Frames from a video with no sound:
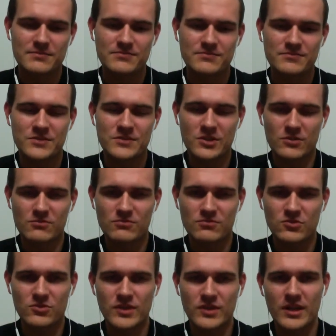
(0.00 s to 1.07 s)
So
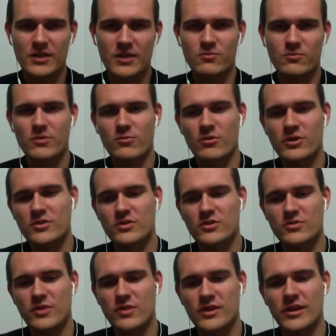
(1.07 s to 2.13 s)
today we wanted
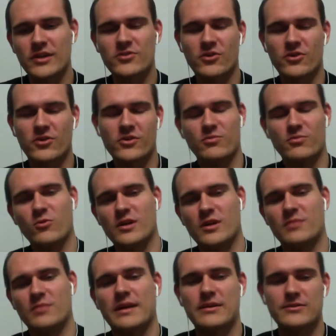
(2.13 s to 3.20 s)
to actually talk more
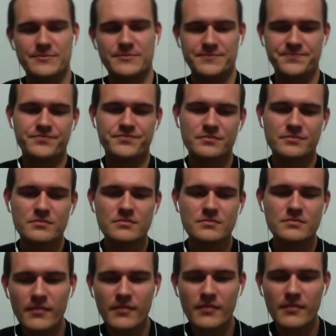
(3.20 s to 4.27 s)
about
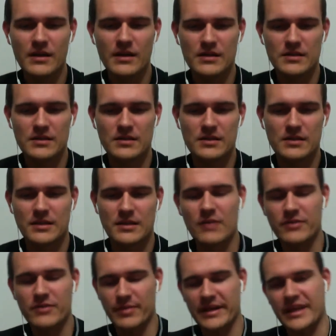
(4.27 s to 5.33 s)
how
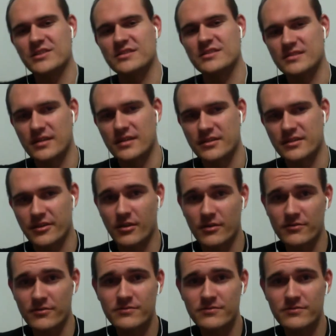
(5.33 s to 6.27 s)
the application started off,